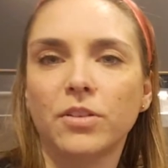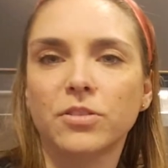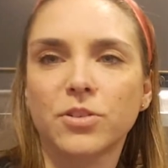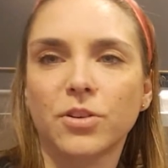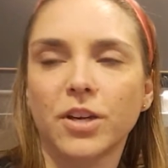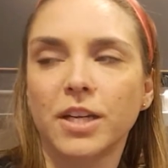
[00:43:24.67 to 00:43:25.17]
a
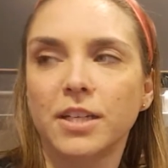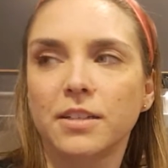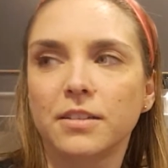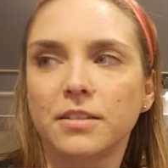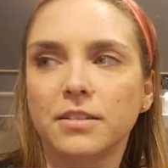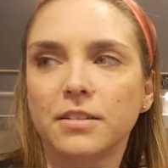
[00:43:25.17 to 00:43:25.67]
story?
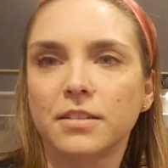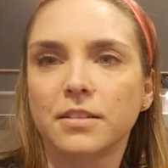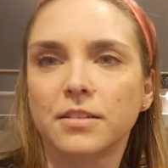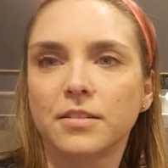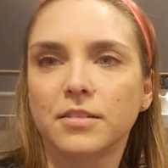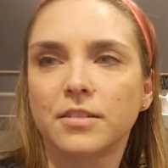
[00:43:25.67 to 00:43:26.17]

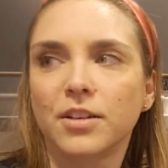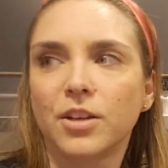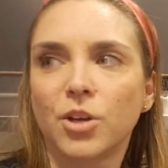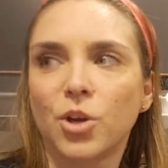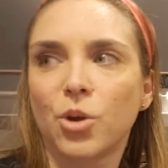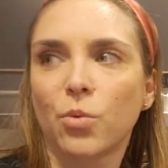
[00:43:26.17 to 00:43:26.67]

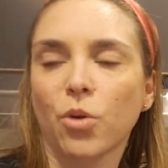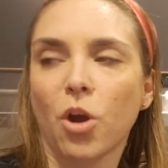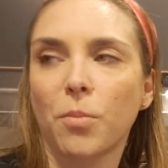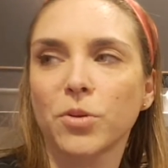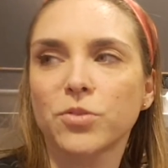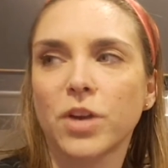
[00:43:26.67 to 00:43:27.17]
We're
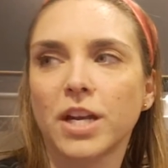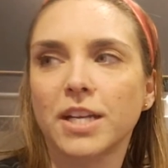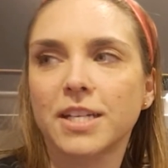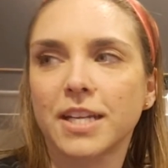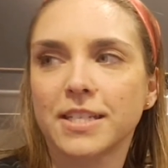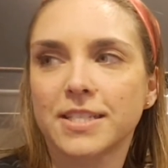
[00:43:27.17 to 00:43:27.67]
almost ready
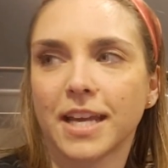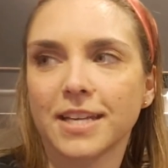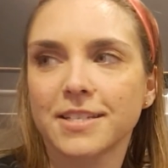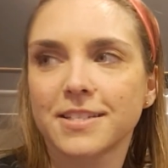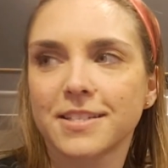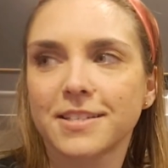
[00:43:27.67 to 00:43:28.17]
to taste
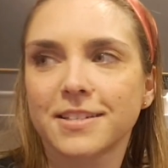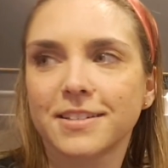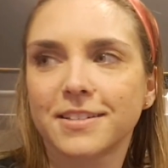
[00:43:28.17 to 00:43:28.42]
test.